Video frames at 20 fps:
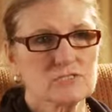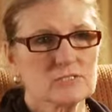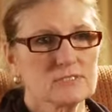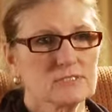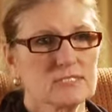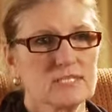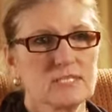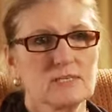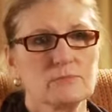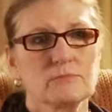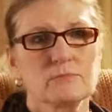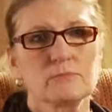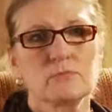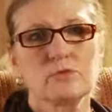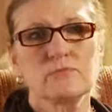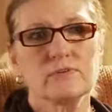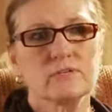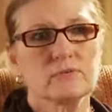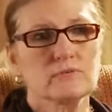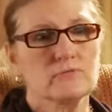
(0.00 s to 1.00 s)
just keep
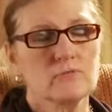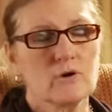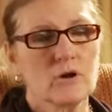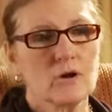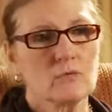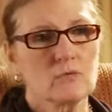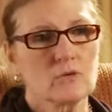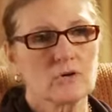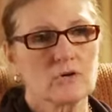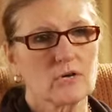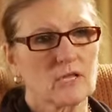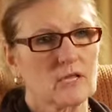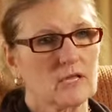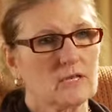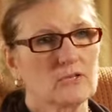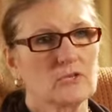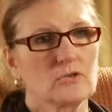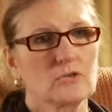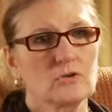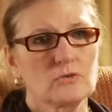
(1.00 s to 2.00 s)
moving forward
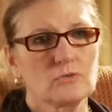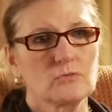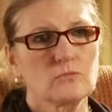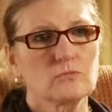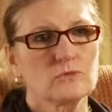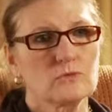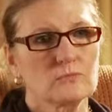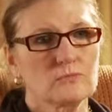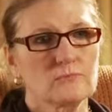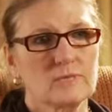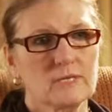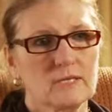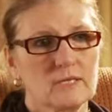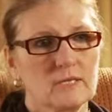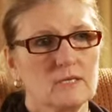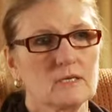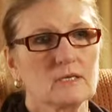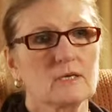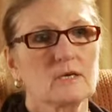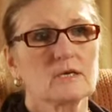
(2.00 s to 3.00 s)
and you will
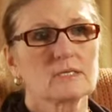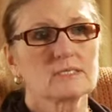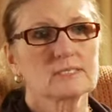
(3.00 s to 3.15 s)
be